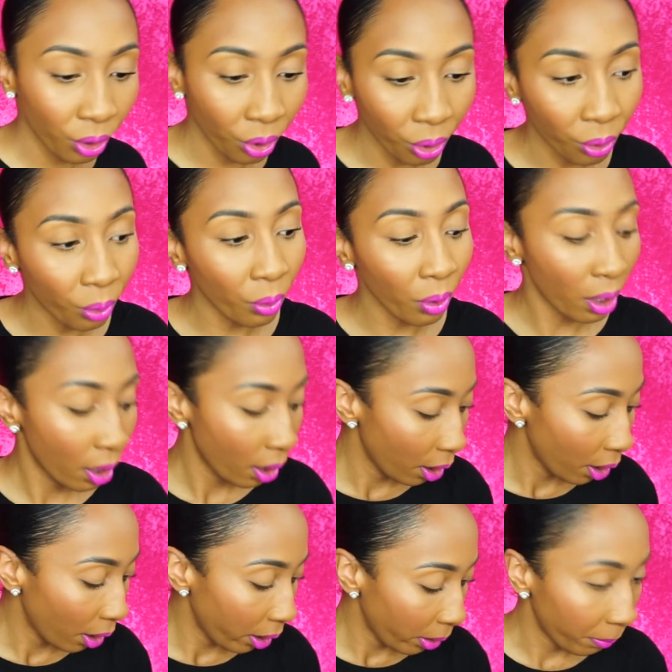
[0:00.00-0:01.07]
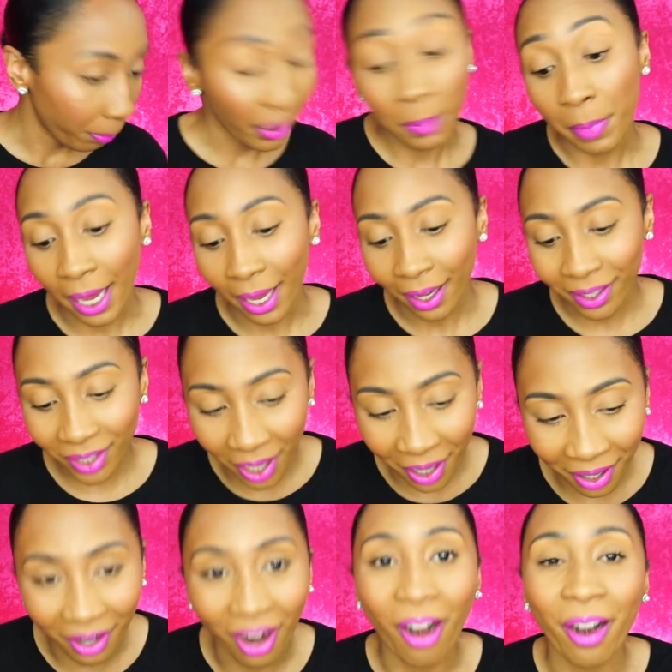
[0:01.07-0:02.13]
two big bags
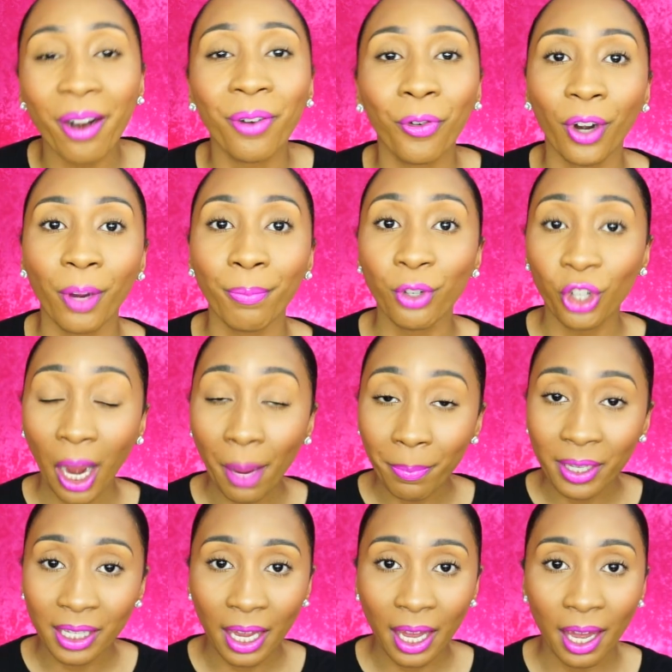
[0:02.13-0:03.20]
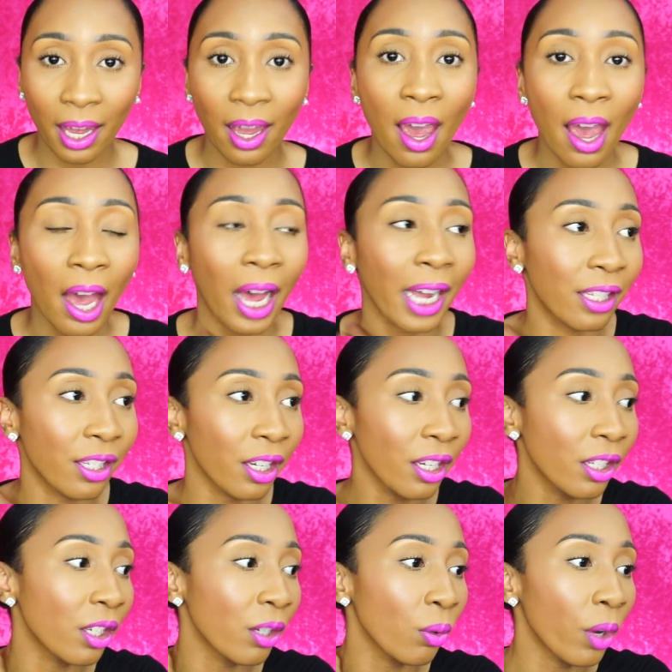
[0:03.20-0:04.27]
are from Shop Miss A. I
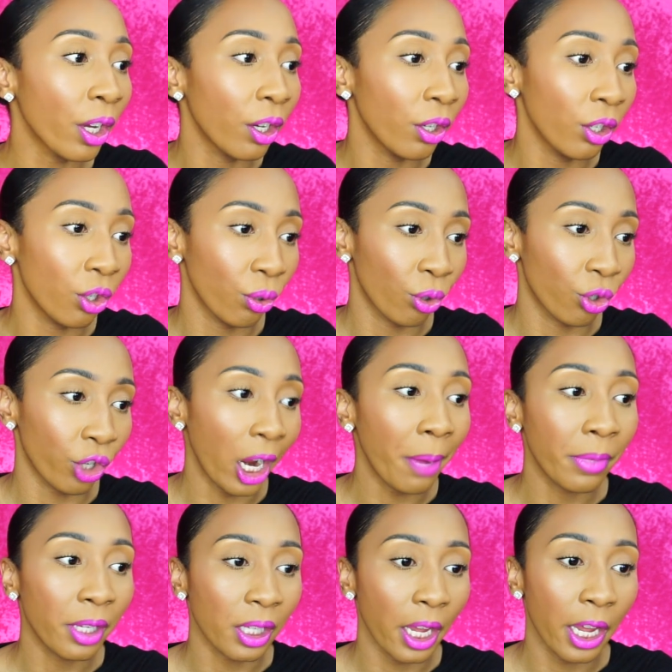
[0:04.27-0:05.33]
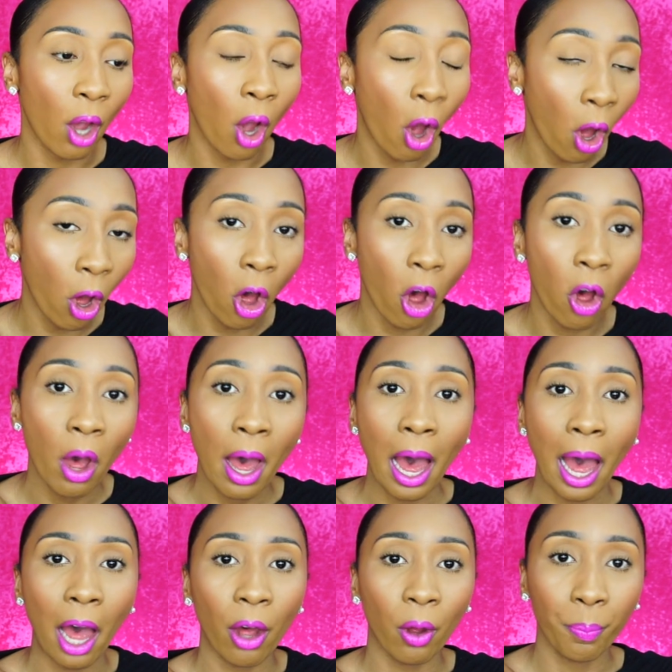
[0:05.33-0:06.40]
did do an initial Shop Miss A haul.
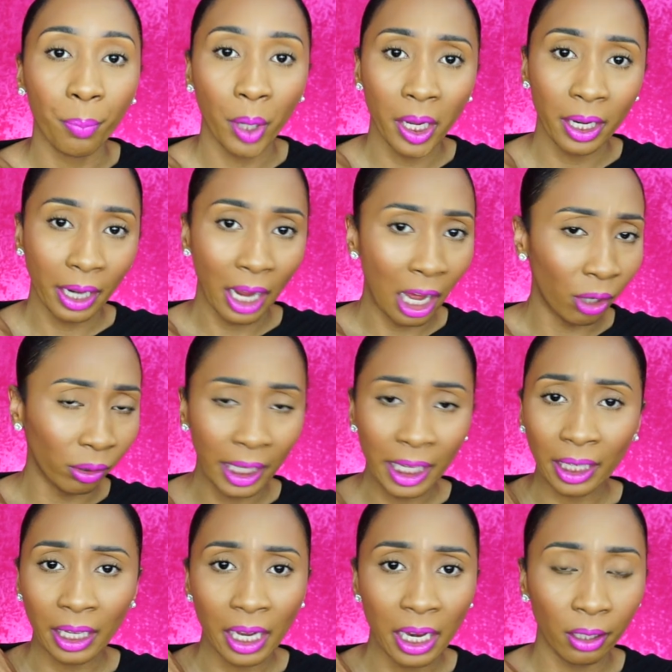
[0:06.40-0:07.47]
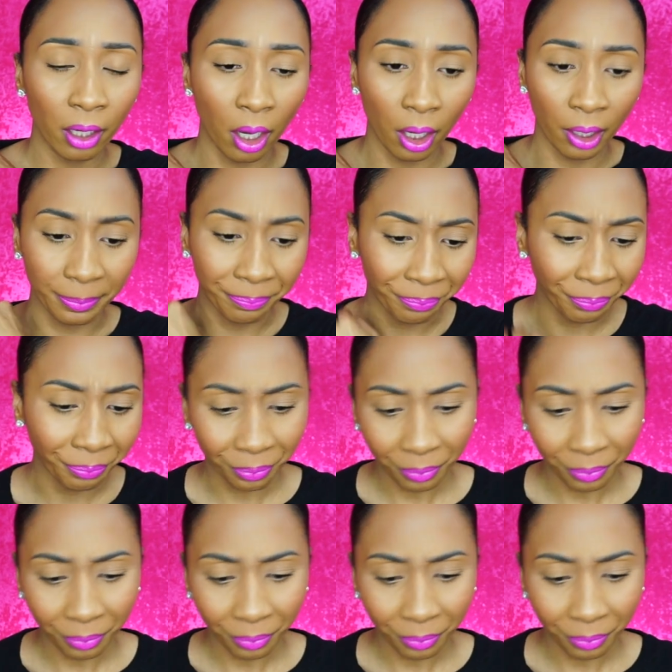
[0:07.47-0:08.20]
I'll link it in the